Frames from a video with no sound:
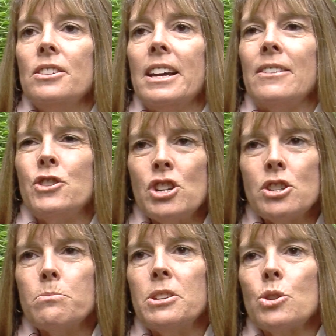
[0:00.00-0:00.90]
have
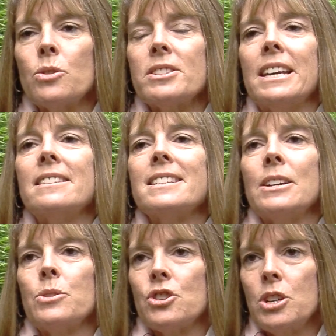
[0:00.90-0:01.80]
judgment towards that and say,
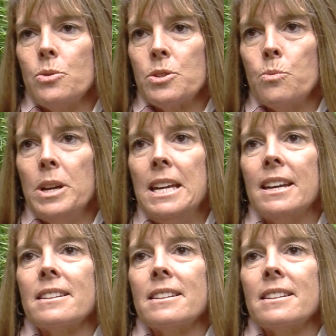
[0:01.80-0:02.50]
well, she was weak,